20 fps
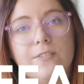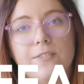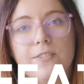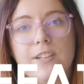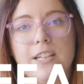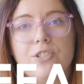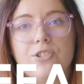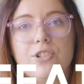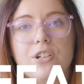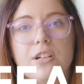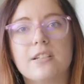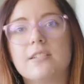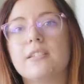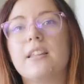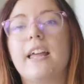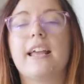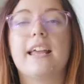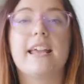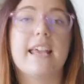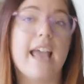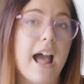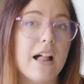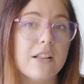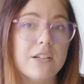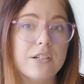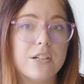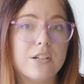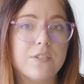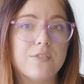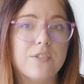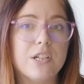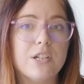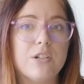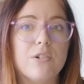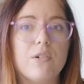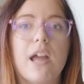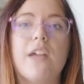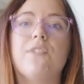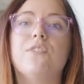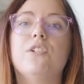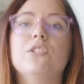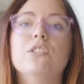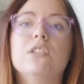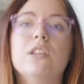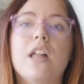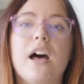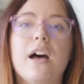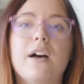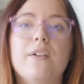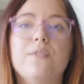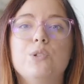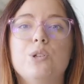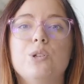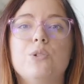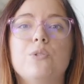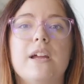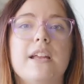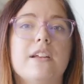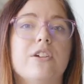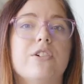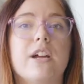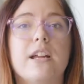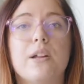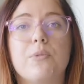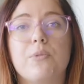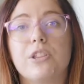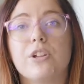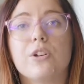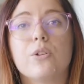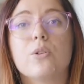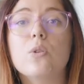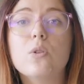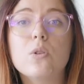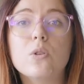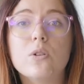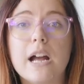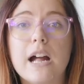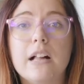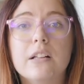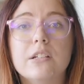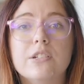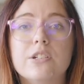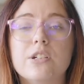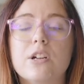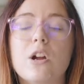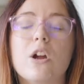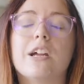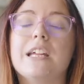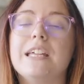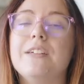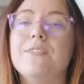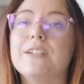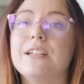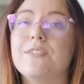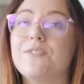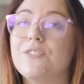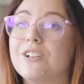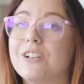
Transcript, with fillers: features like a calendar view if you love to integrate it with your Google Calendar or even if